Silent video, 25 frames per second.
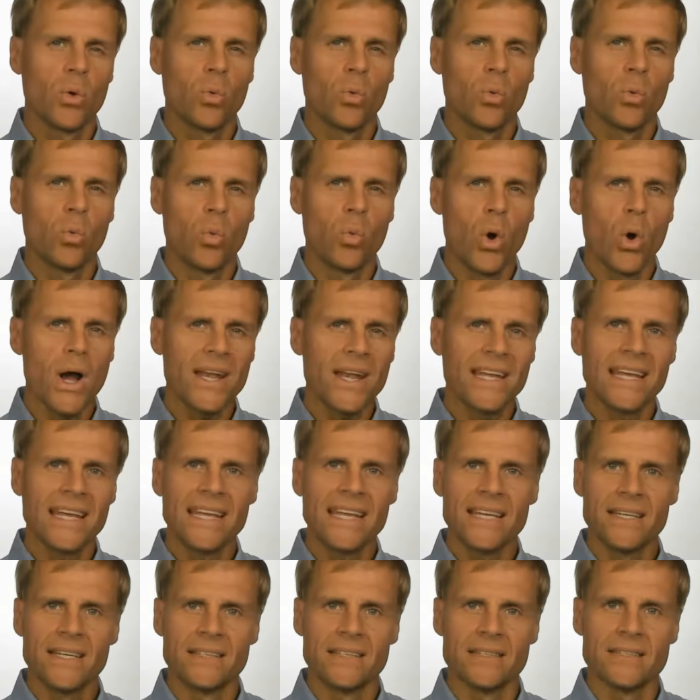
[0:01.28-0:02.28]
What
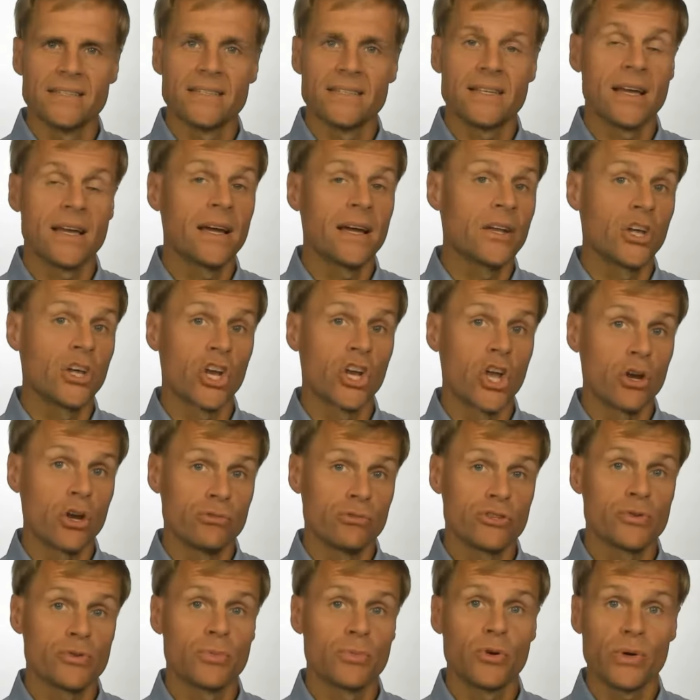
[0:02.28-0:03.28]
is a
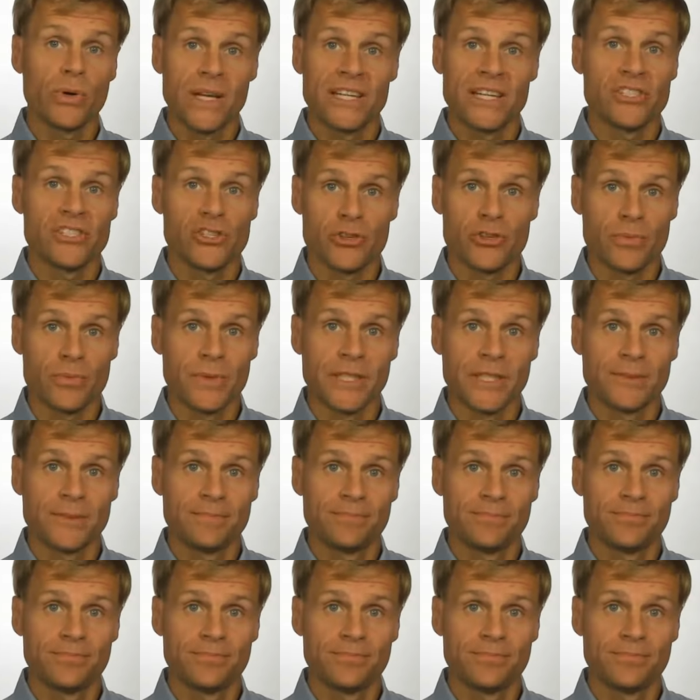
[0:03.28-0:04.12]
negotiable instrument?